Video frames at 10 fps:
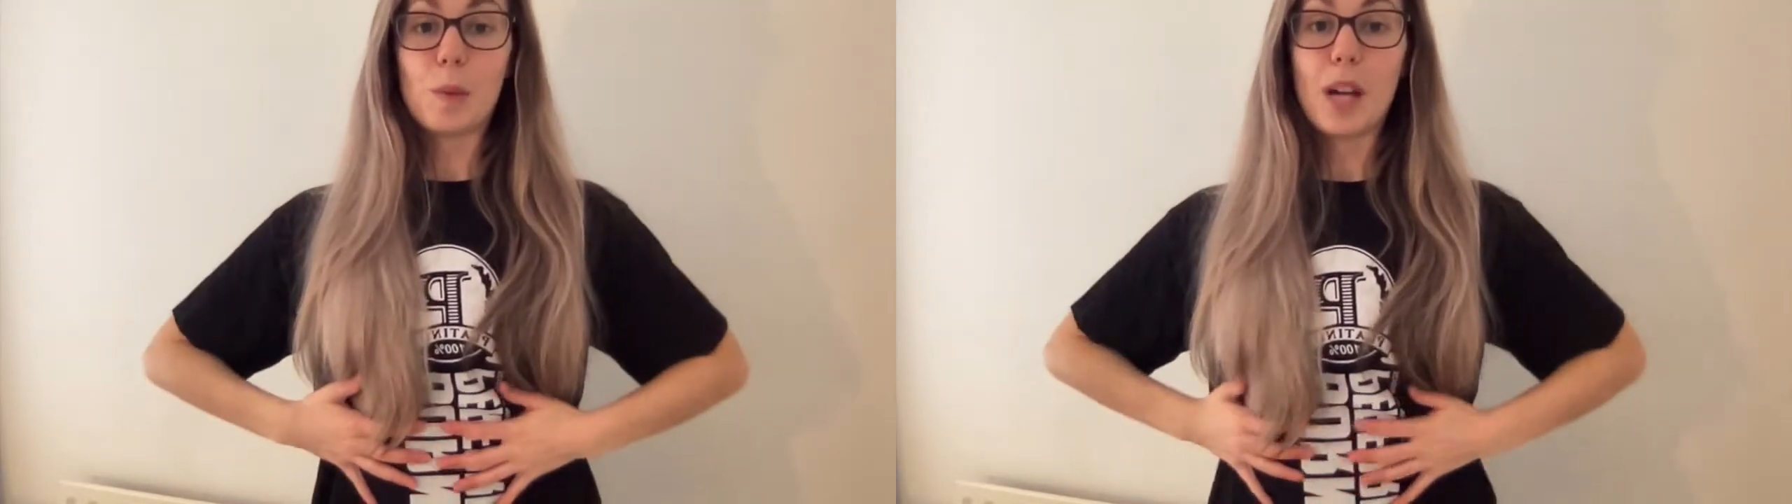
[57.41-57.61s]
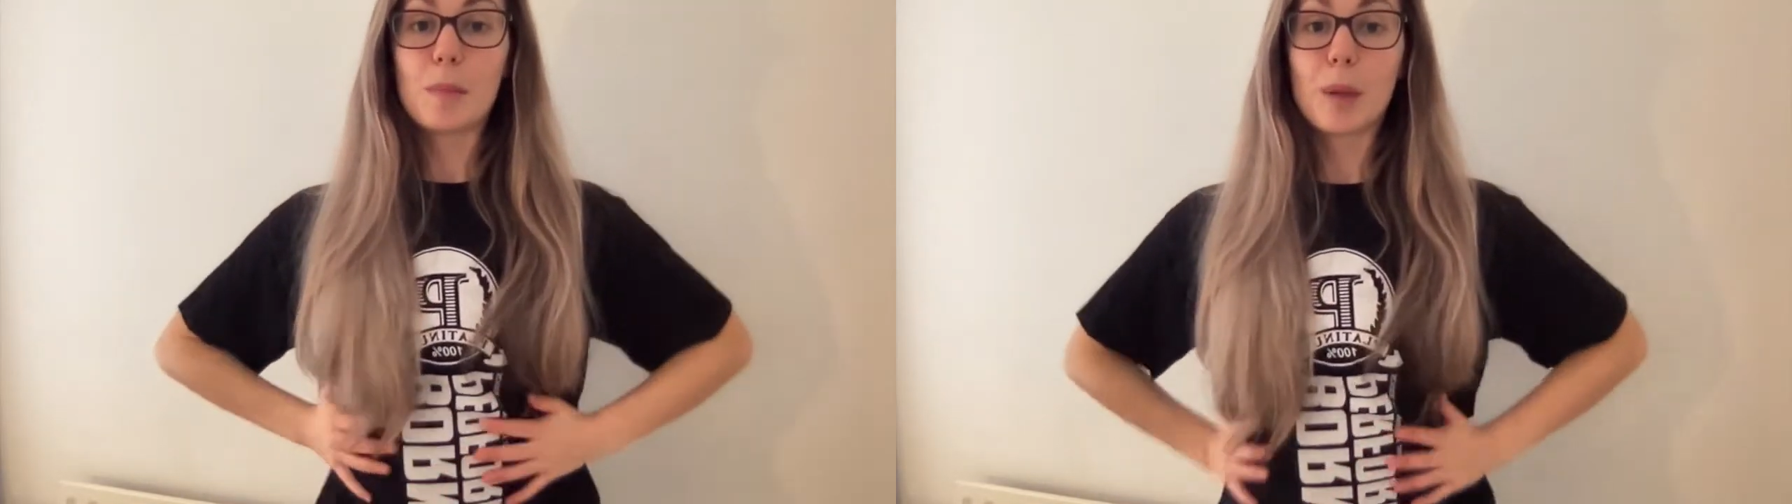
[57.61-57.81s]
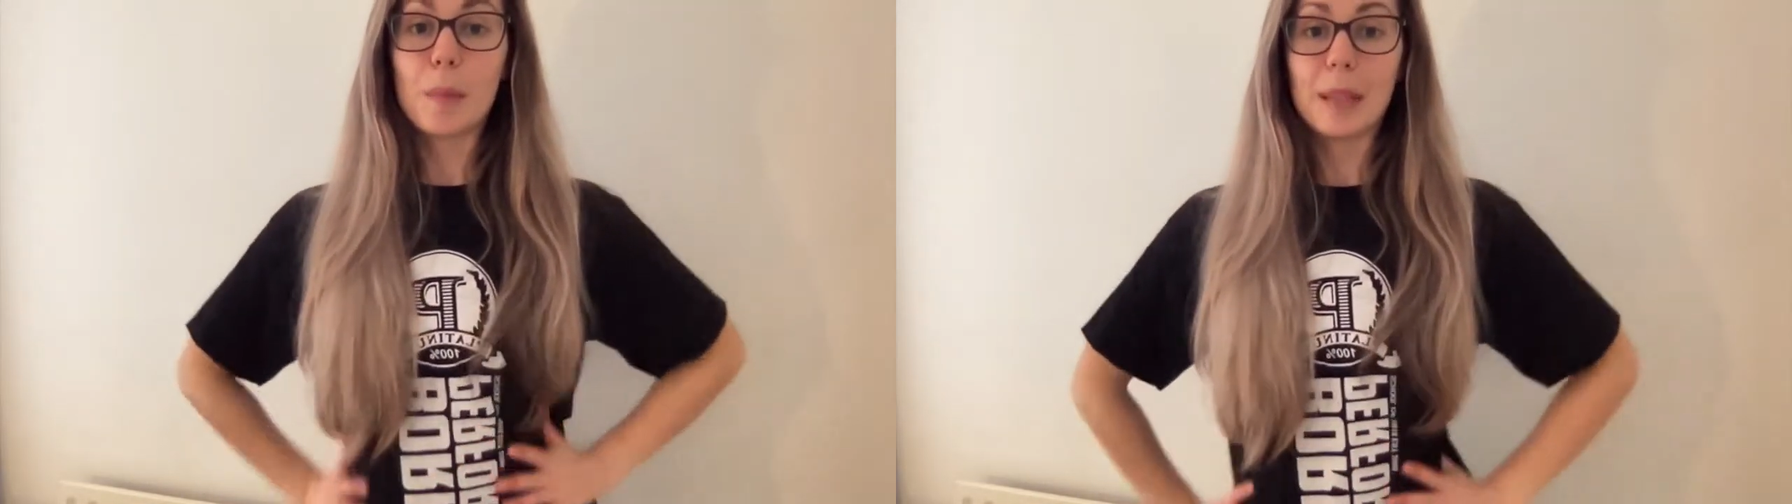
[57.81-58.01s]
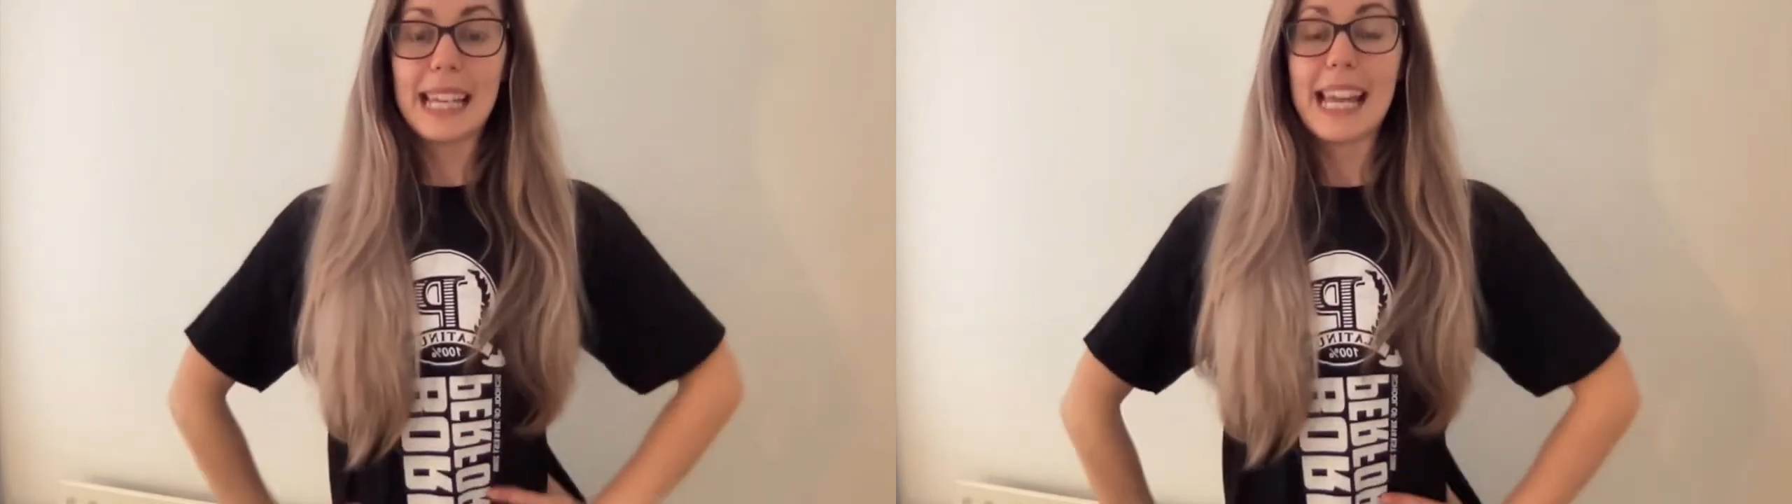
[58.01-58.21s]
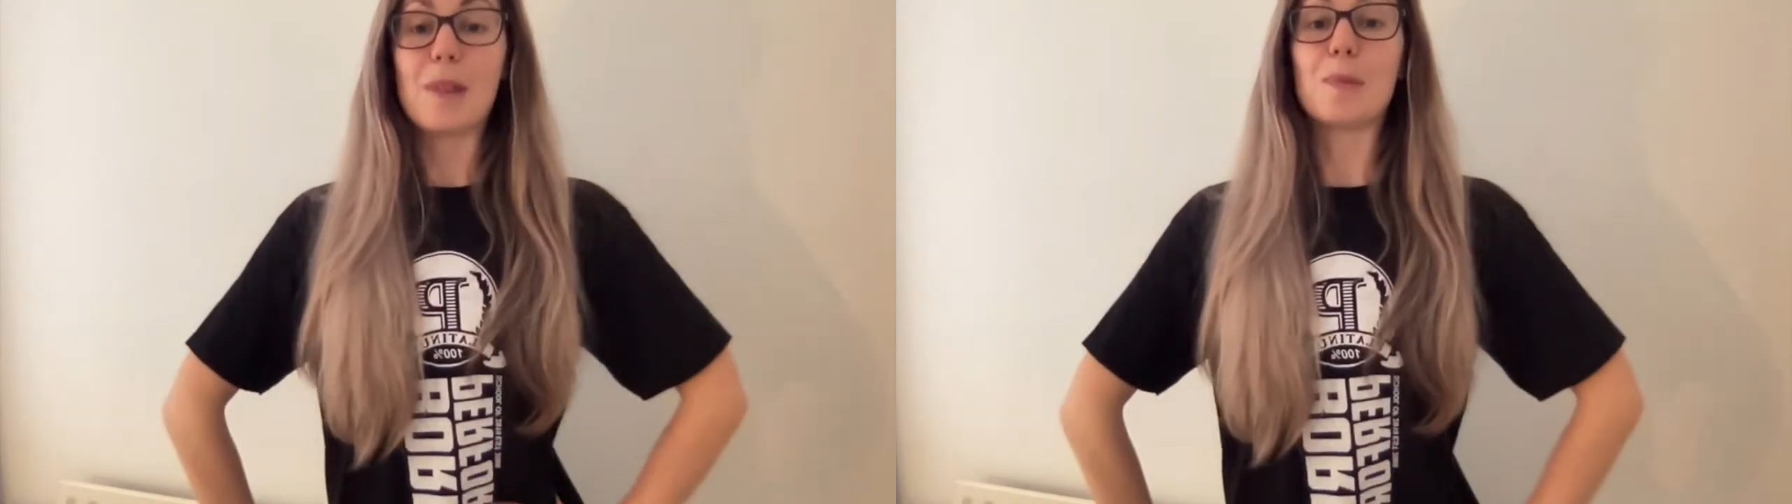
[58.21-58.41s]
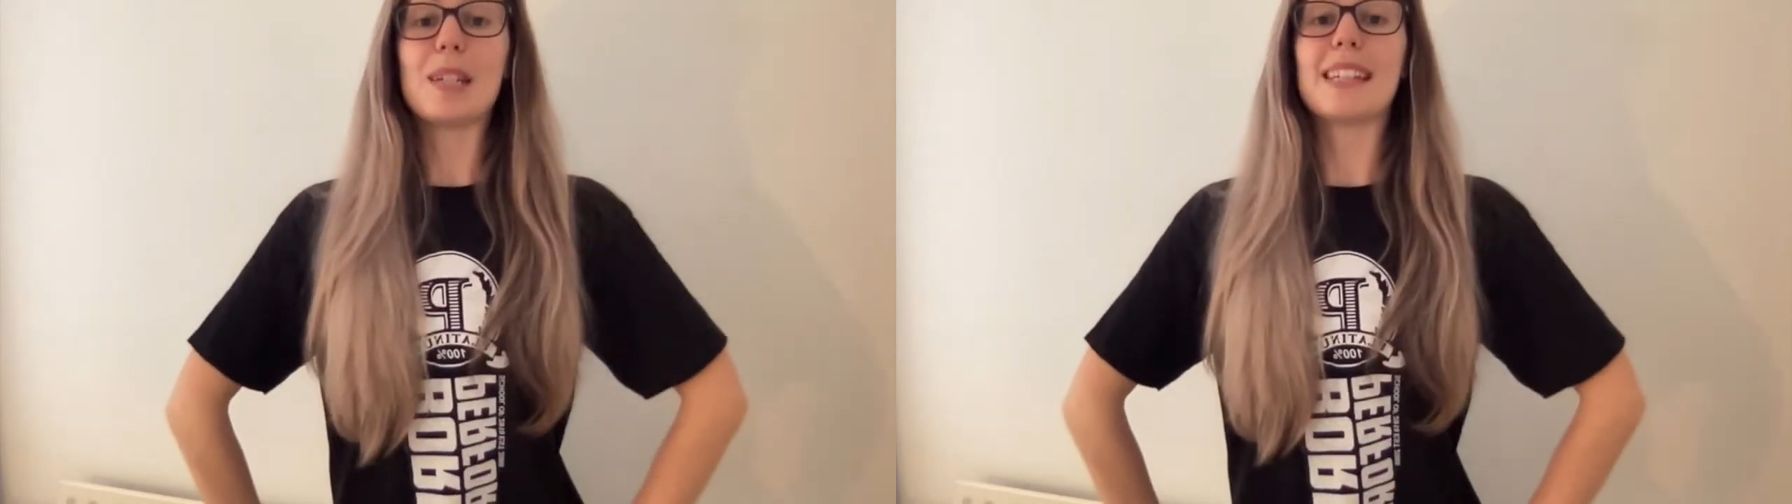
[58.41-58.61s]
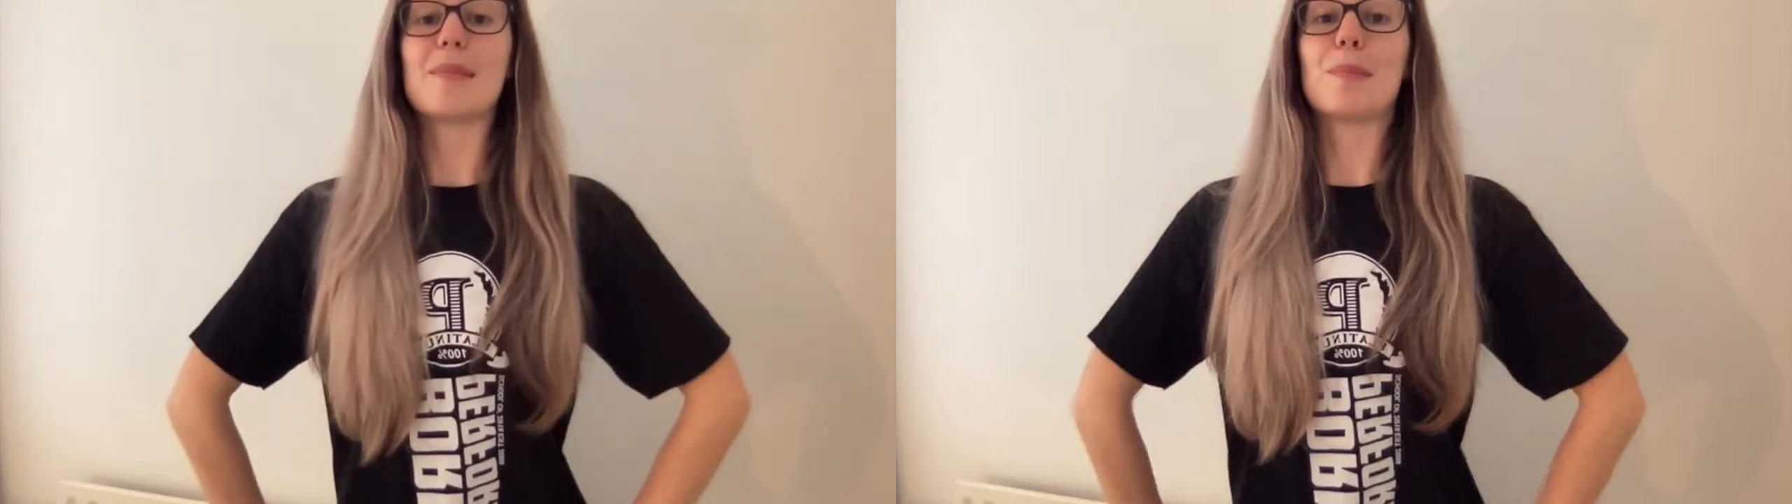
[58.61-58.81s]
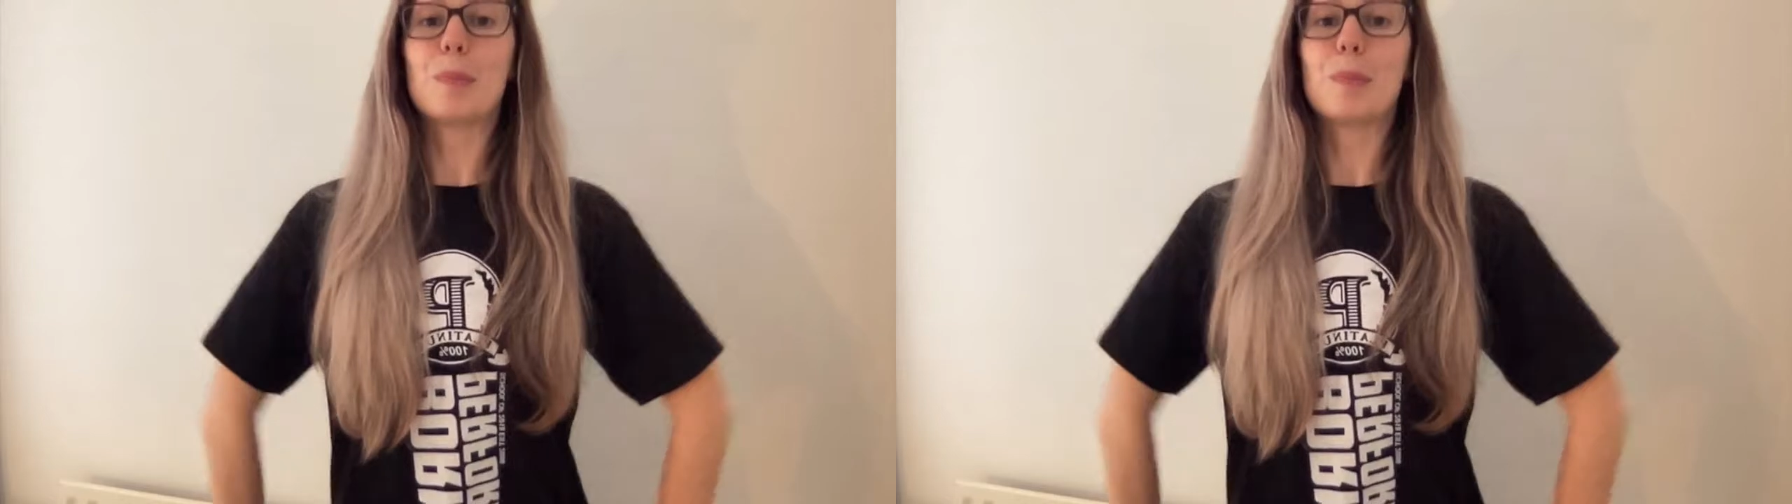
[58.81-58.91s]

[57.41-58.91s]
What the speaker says: work properly and we can